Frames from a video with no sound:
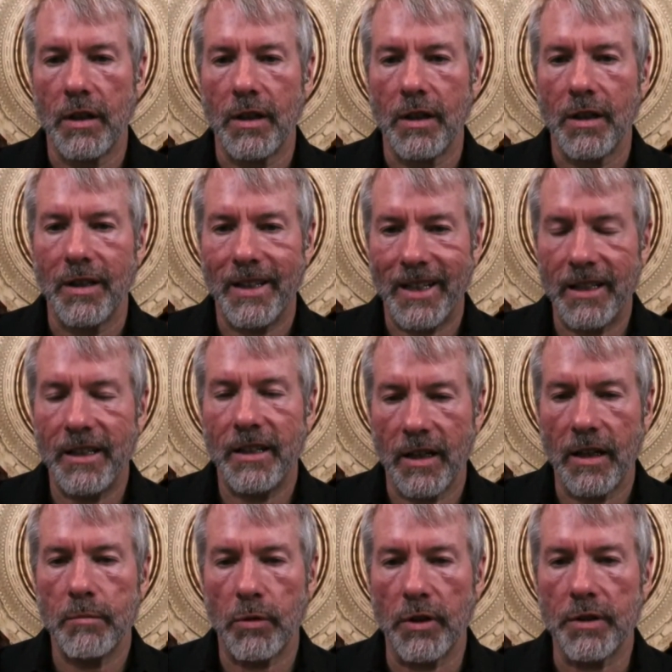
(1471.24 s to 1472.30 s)

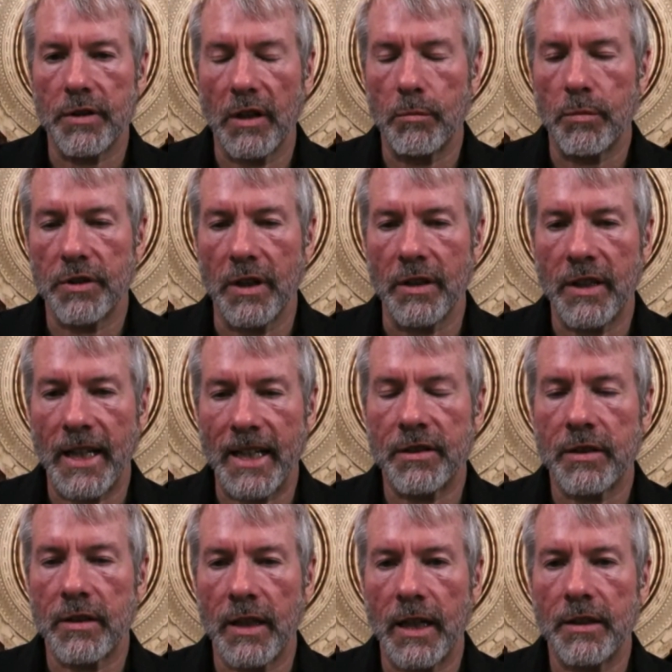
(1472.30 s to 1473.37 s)
99.7%.
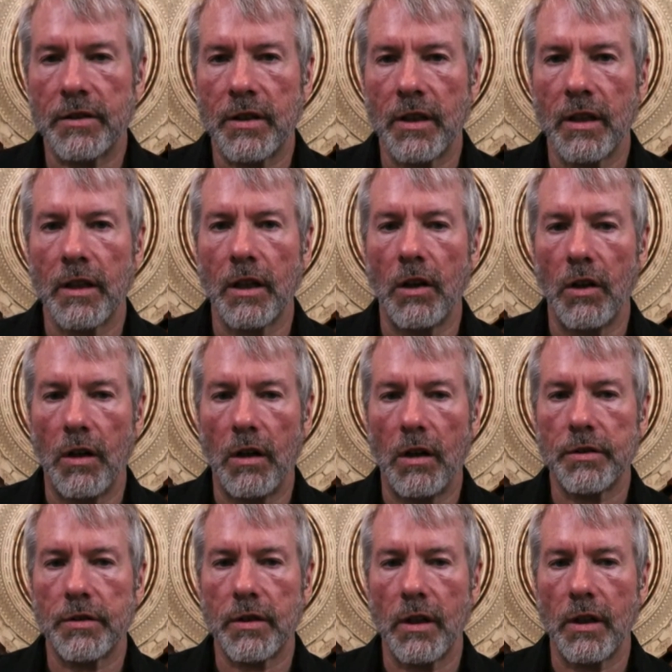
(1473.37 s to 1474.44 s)
That's the
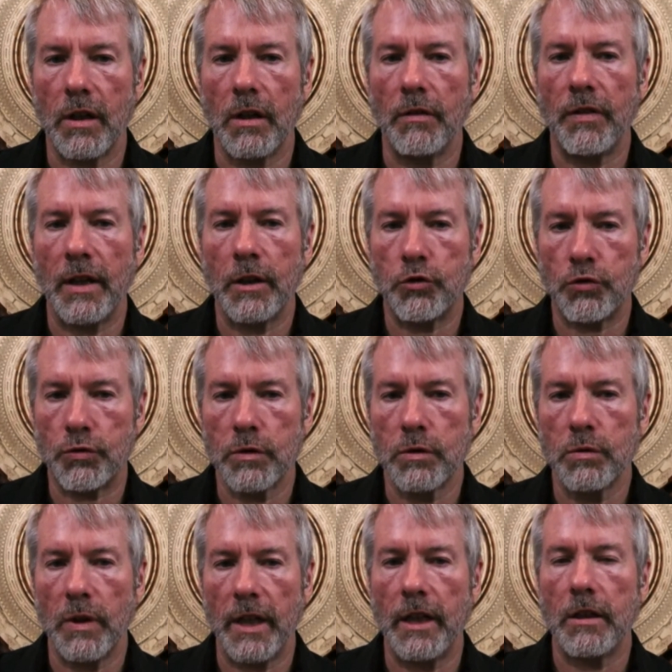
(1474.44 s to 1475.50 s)
loss of
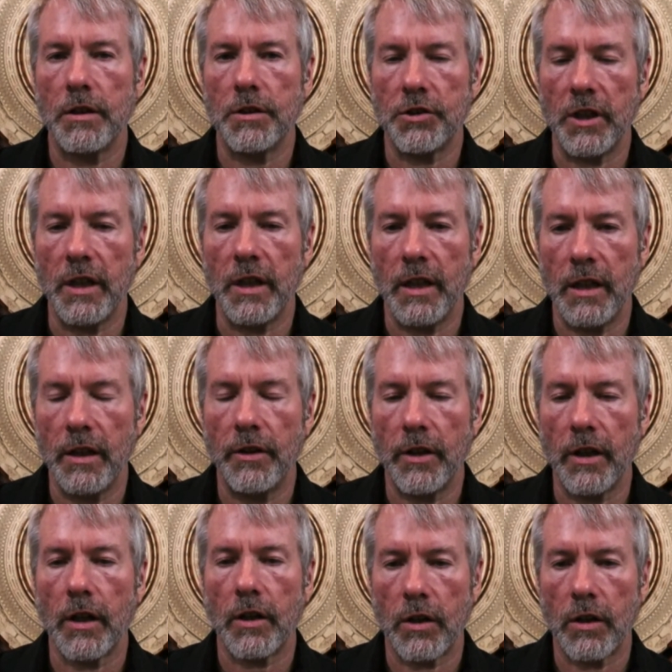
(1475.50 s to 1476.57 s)
true energy in
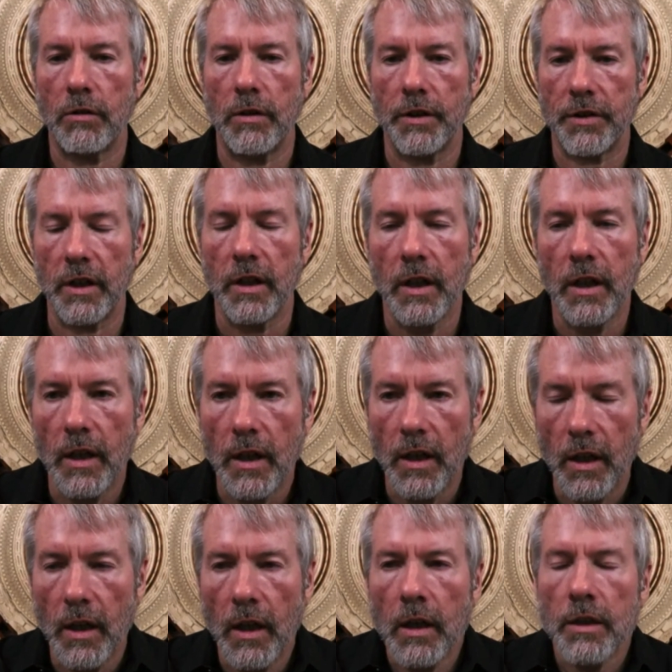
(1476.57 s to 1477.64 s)
the currency.
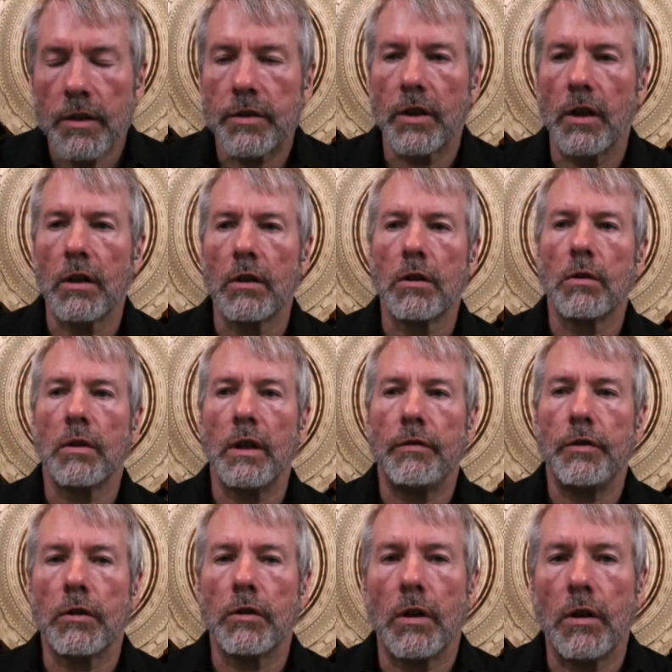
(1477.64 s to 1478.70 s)
So if
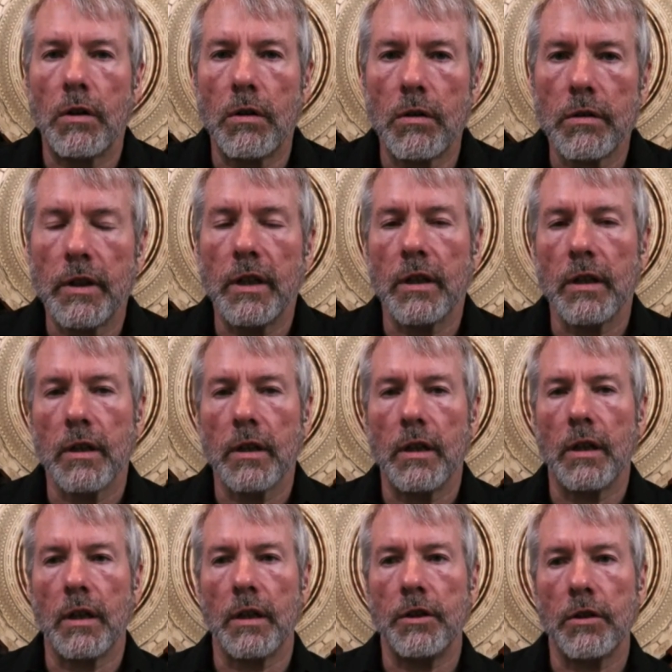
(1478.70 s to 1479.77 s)
you're holding
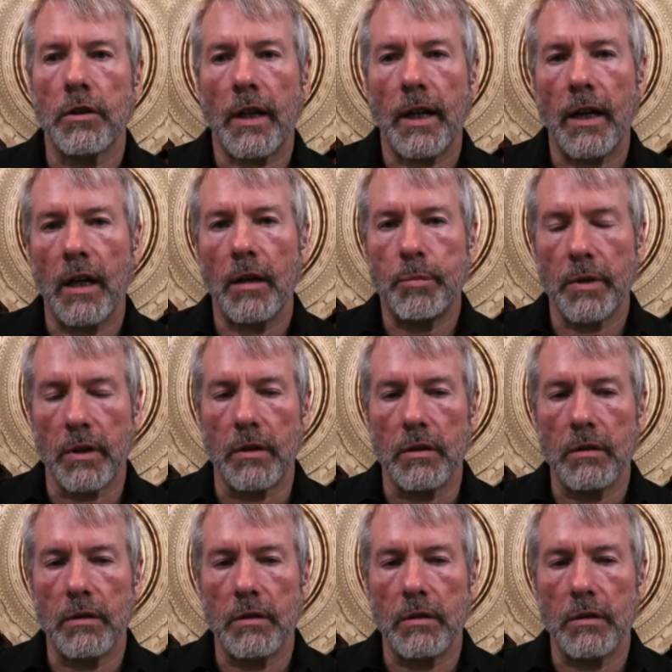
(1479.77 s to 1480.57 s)
your capital